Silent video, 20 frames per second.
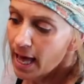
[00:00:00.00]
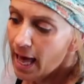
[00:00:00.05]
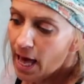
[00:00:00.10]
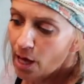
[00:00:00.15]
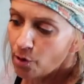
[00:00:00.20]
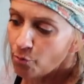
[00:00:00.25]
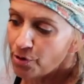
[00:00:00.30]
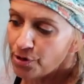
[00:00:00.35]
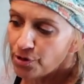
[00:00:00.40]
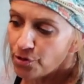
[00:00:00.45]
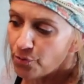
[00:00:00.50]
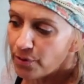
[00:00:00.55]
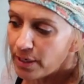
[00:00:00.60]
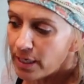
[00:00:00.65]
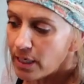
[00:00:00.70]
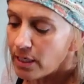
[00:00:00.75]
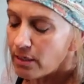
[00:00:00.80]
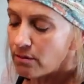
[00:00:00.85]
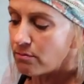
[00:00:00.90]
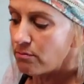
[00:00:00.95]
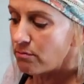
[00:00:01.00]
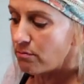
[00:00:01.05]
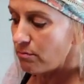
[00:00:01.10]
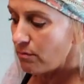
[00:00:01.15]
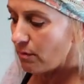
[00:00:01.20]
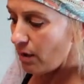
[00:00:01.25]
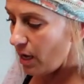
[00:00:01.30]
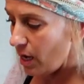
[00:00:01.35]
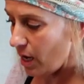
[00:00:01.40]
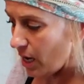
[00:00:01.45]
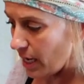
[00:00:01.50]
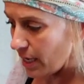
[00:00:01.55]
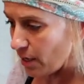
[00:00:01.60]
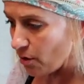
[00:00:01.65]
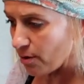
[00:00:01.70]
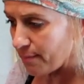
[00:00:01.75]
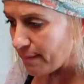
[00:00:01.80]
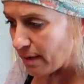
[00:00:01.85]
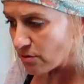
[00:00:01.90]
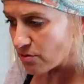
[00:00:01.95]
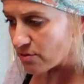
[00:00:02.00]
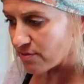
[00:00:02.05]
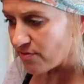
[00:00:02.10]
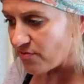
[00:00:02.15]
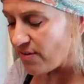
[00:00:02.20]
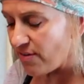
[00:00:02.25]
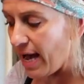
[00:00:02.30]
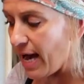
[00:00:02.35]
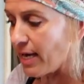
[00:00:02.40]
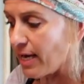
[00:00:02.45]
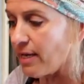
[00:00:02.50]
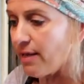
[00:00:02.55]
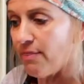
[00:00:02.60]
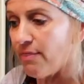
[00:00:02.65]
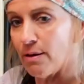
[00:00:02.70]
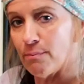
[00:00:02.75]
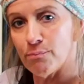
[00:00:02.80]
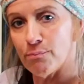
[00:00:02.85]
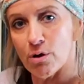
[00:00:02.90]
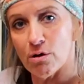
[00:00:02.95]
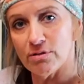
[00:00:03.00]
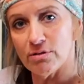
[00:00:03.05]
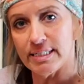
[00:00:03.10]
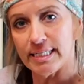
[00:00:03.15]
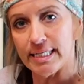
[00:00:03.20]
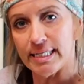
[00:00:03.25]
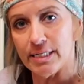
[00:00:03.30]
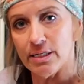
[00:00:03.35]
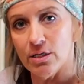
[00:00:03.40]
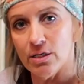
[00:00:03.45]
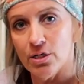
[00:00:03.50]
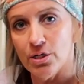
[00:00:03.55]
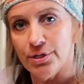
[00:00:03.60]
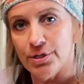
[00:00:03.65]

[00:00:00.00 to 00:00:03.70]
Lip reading: and when you eat higher amounts of fat and then protein,